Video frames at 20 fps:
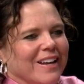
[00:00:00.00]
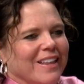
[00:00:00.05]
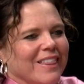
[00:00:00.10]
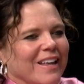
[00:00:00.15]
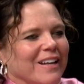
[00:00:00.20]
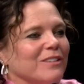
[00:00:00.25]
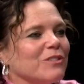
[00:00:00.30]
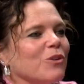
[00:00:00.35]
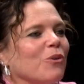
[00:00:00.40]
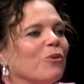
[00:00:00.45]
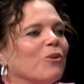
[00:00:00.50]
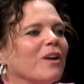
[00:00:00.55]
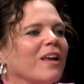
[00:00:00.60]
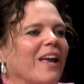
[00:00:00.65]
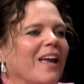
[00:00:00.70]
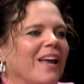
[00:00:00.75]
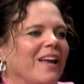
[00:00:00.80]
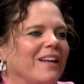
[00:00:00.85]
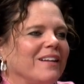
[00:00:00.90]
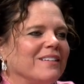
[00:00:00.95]
that's
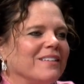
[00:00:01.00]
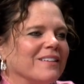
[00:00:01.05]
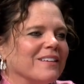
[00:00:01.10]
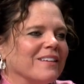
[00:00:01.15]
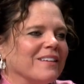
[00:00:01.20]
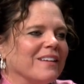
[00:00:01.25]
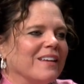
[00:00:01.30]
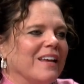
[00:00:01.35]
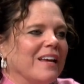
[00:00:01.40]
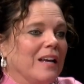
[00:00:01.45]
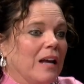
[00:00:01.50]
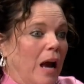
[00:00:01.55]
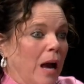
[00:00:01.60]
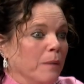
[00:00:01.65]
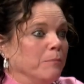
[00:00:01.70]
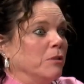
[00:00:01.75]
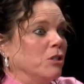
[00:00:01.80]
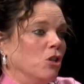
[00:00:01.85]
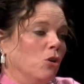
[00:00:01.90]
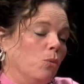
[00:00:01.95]
okay to,
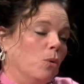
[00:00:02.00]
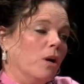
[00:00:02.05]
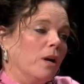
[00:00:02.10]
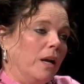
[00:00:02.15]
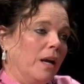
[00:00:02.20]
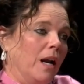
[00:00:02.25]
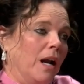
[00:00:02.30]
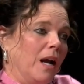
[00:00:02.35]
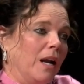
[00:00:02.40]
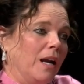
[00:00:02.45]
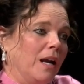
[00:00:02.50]
I'm still working on it.